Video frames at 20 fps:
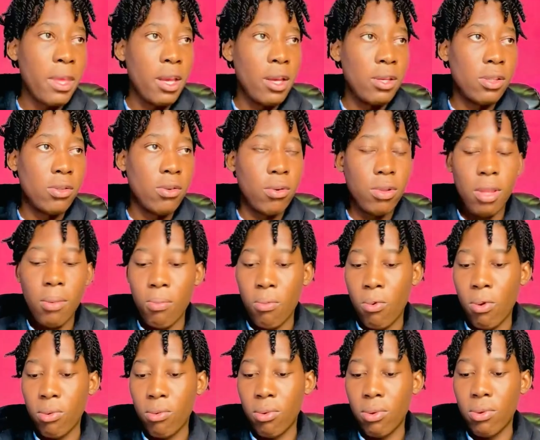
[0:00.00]
So what I'm
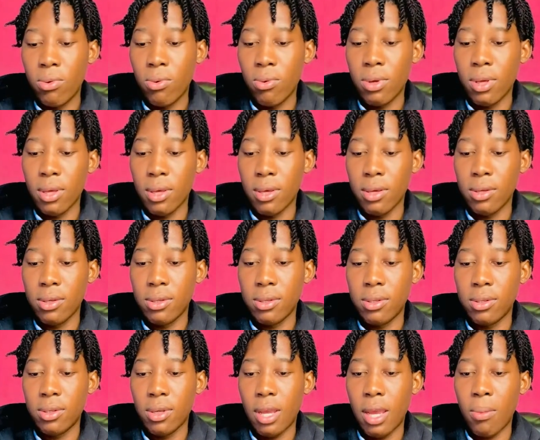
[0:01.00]
going to do
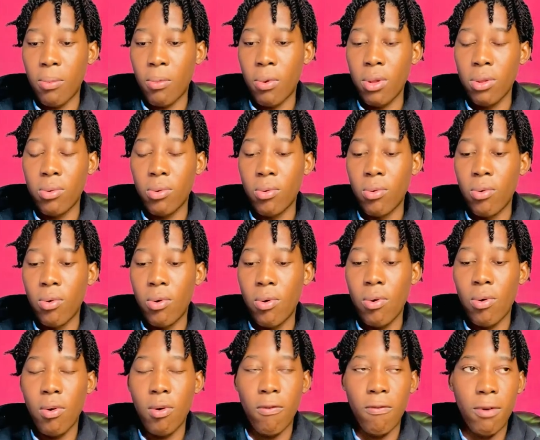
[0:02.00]
is I'm going to go
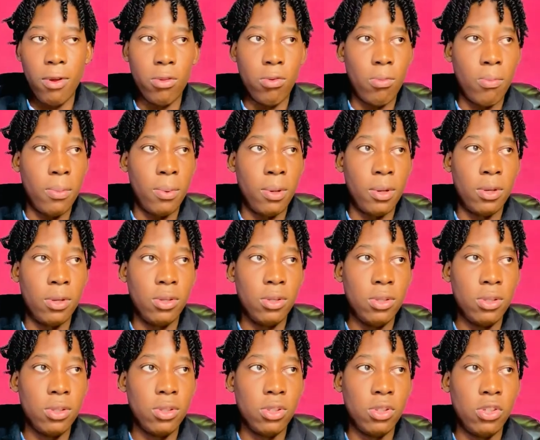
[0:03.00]
over to my
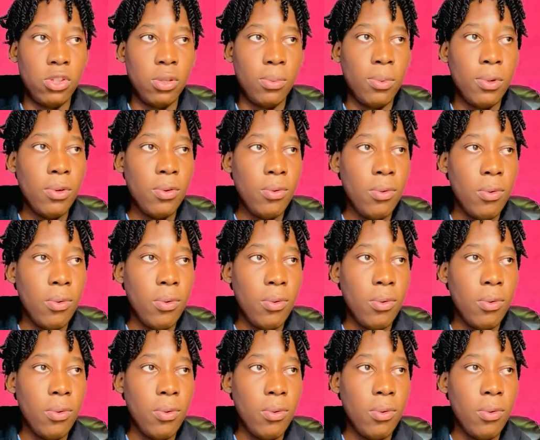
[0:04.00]
Gmail.